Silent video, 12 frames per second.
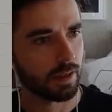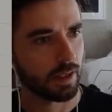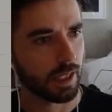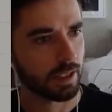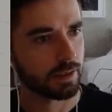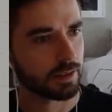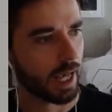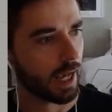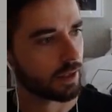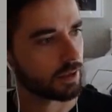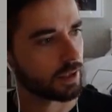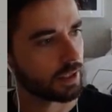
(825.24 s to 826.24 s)

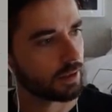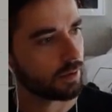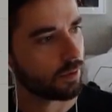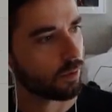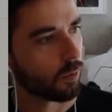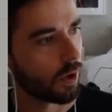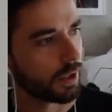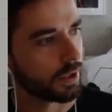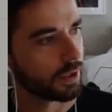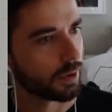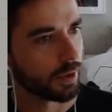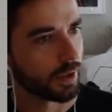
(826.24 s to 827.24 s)
exactly 1
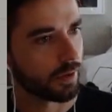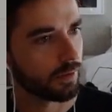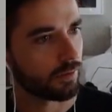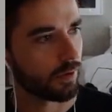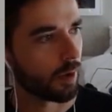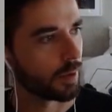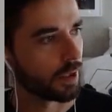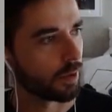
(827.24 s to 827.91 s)
unit from the